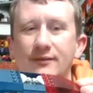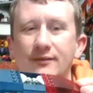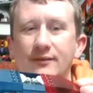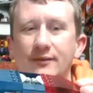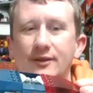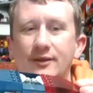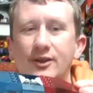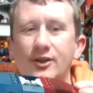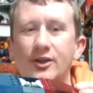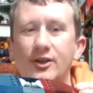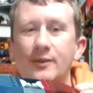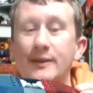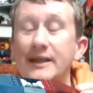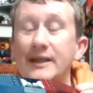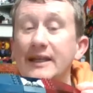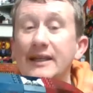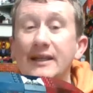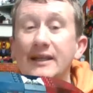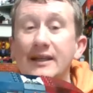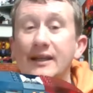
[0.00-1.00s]
you're going to be
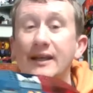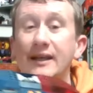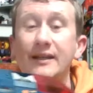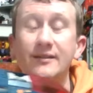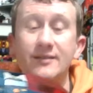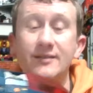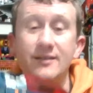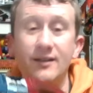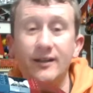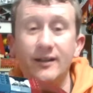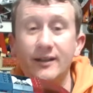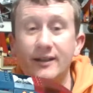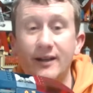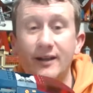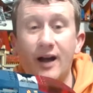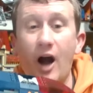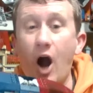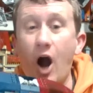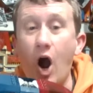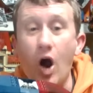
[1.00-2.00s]
eating into like
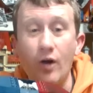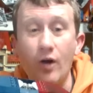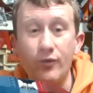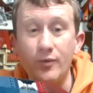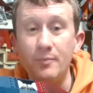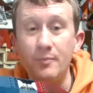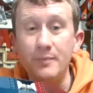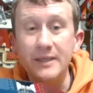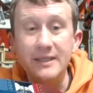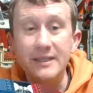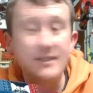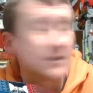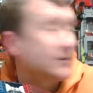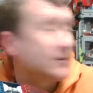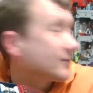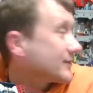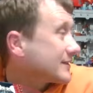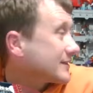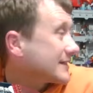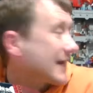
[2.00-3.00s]
half a meter
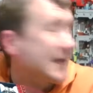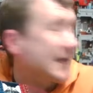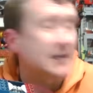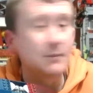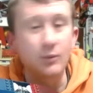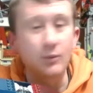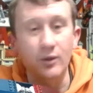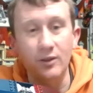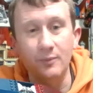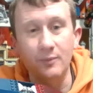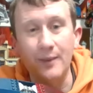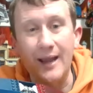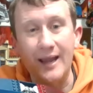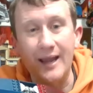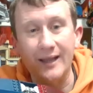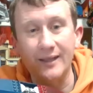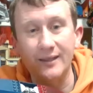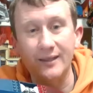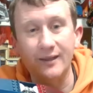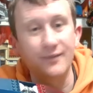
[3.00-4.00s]
of the table at the
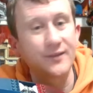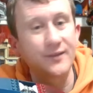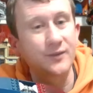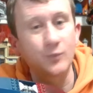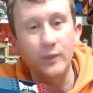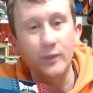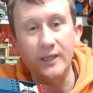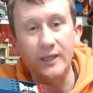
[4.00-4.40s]
back, and then we